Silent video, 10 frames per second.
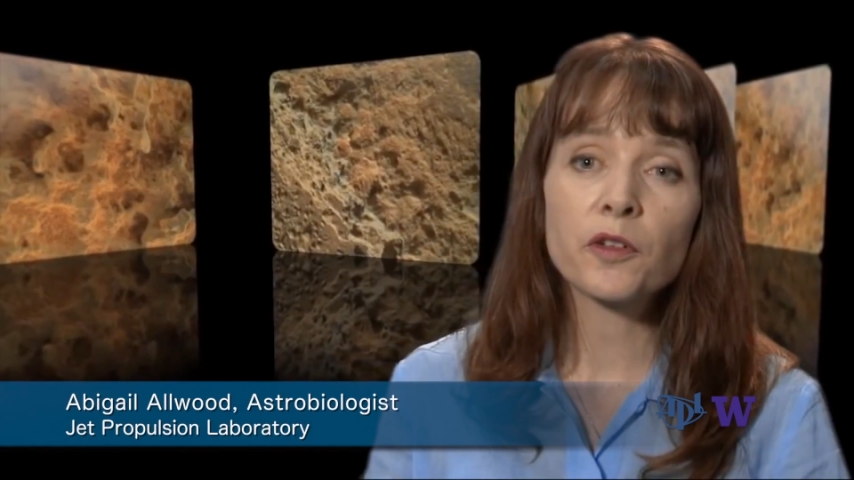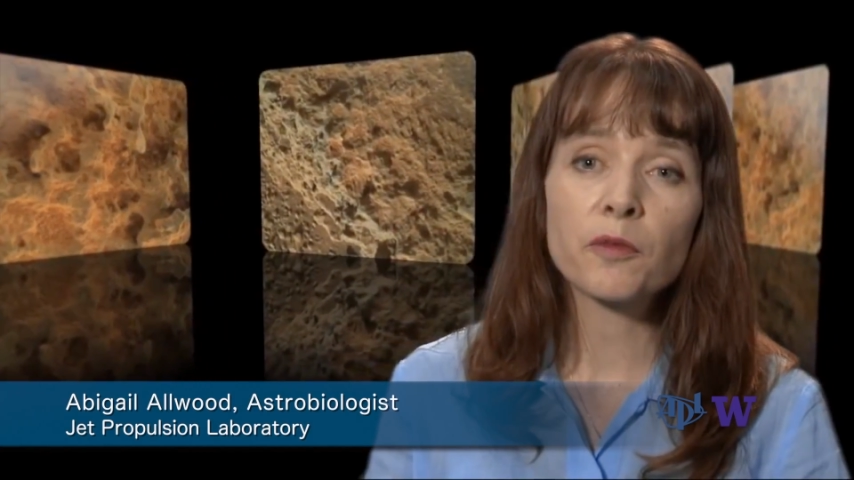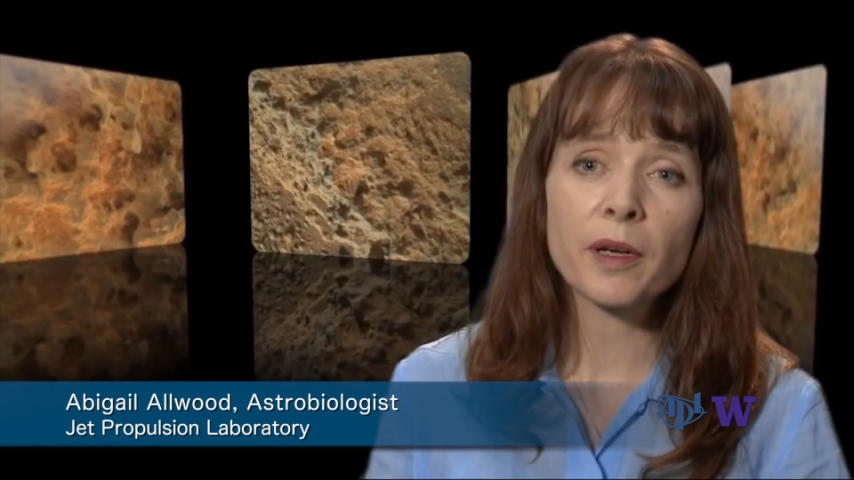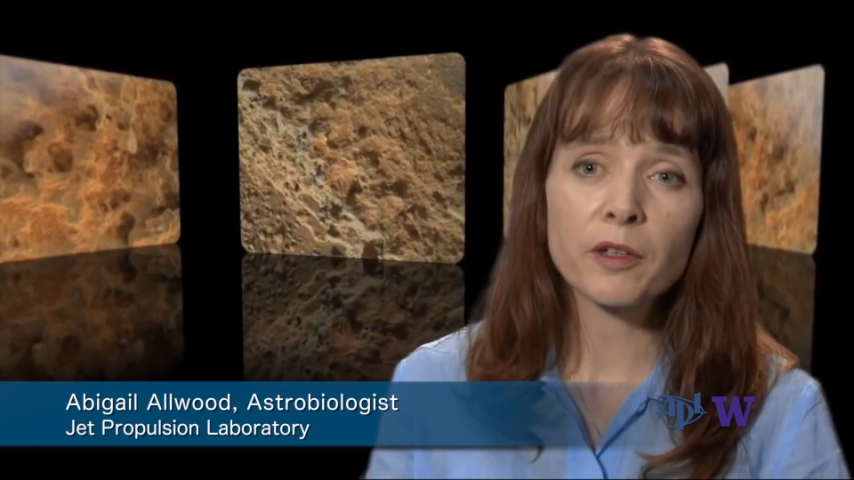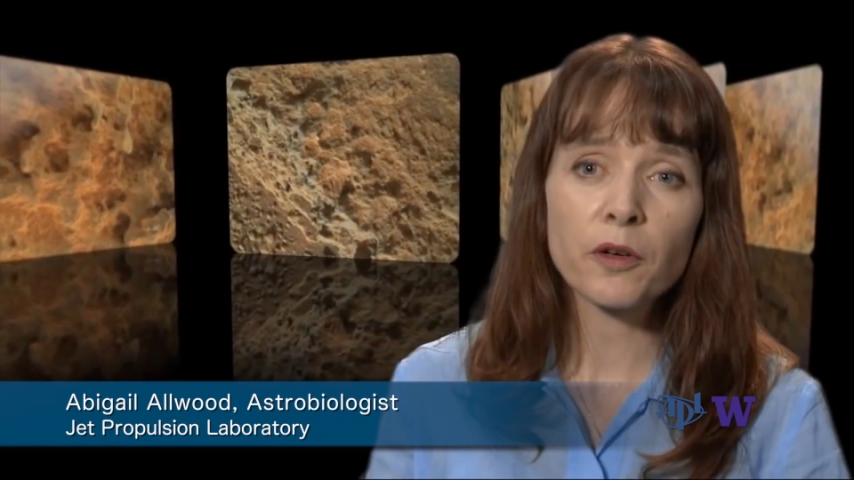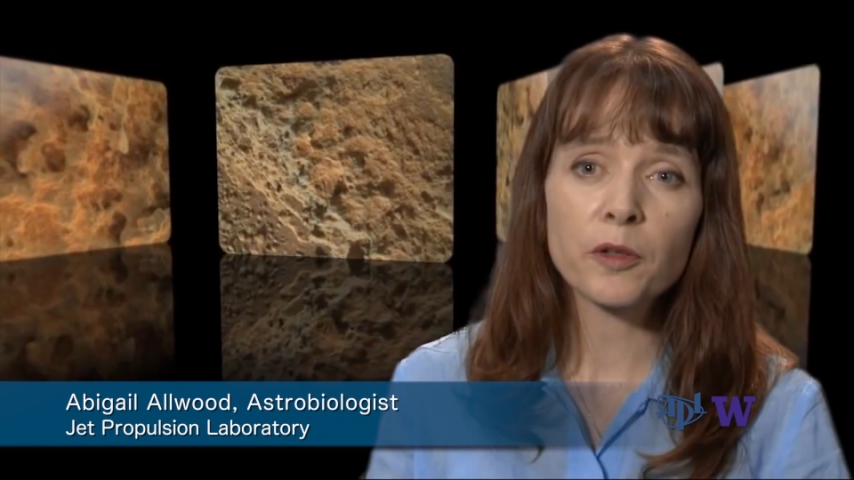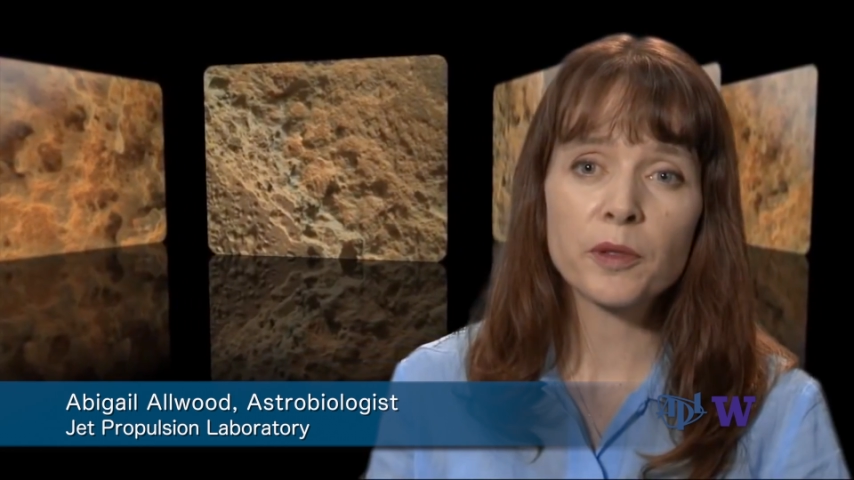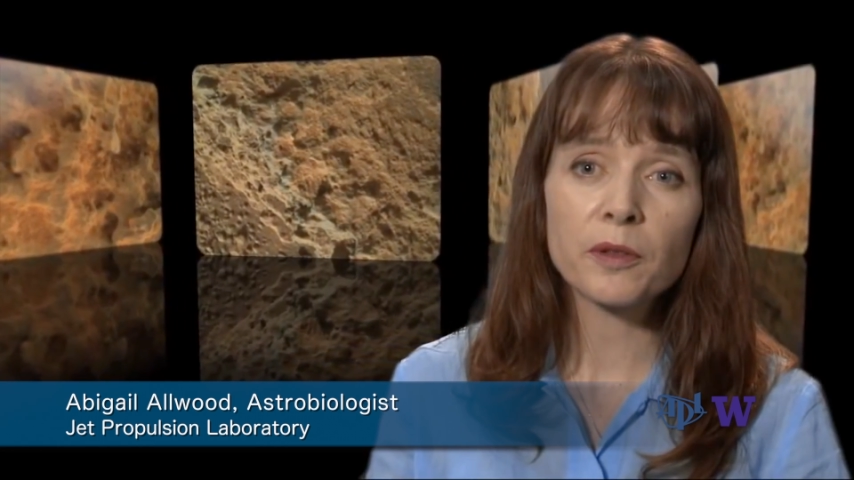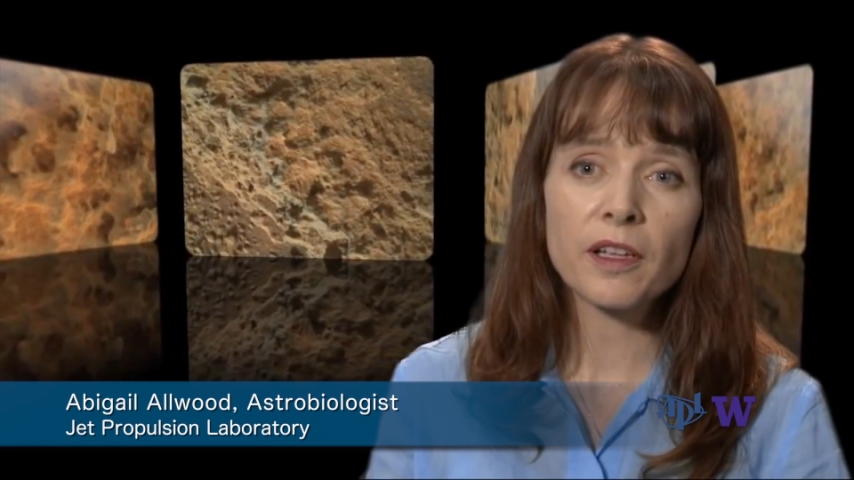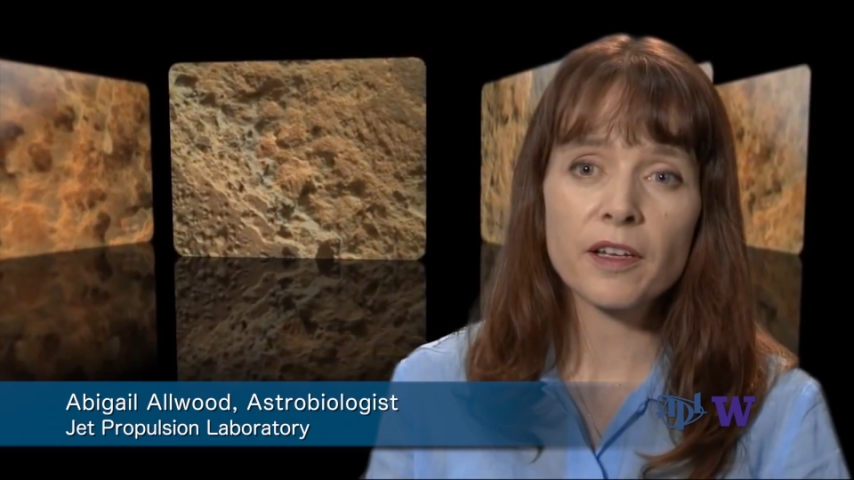of
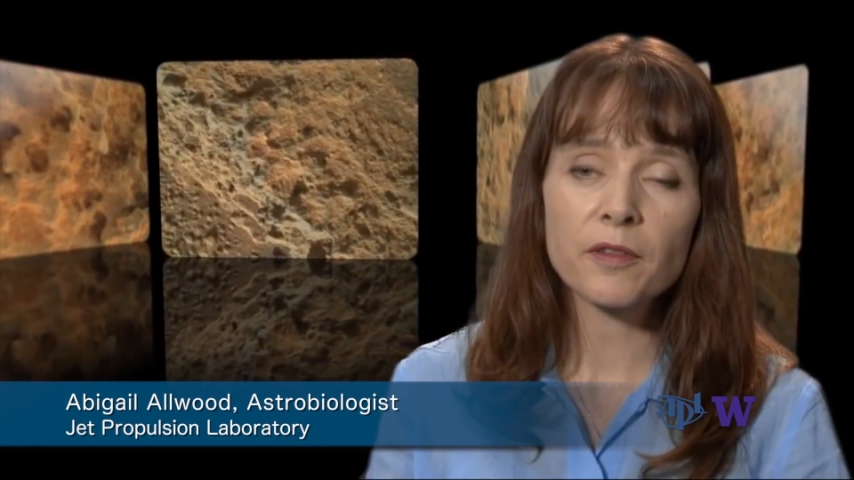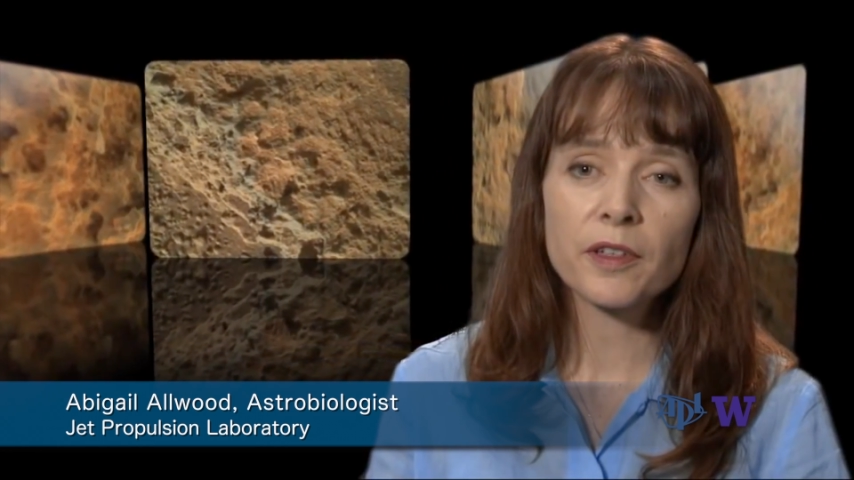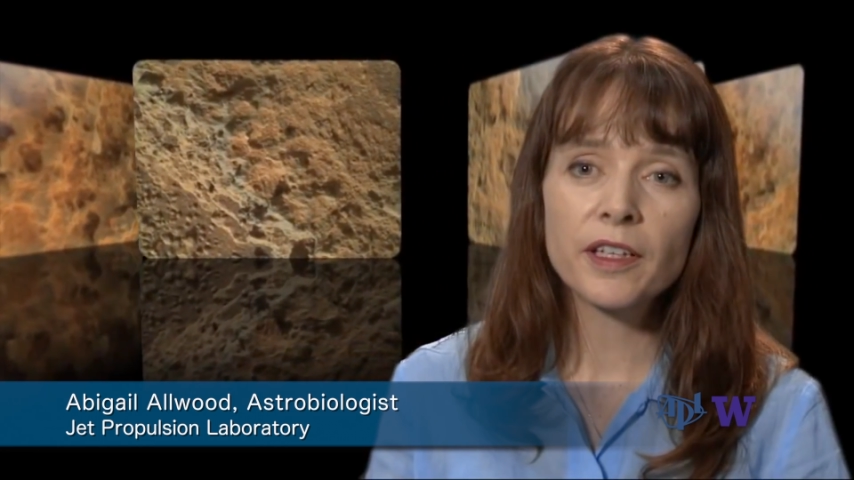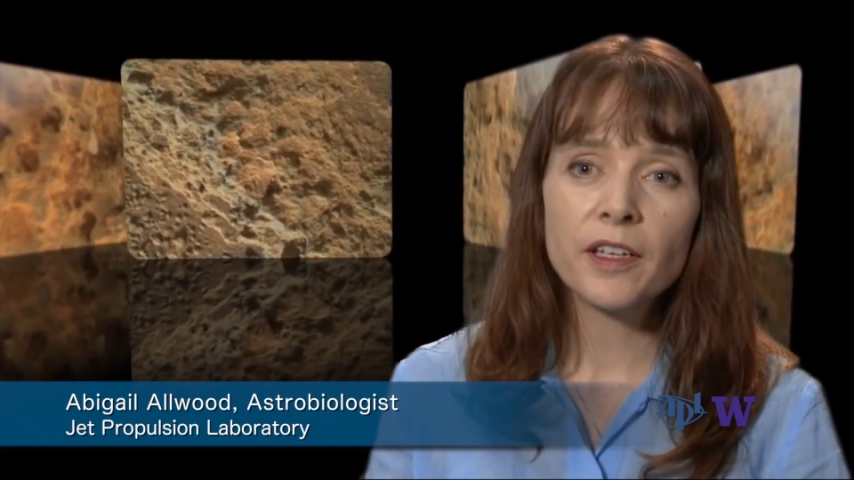microbial life.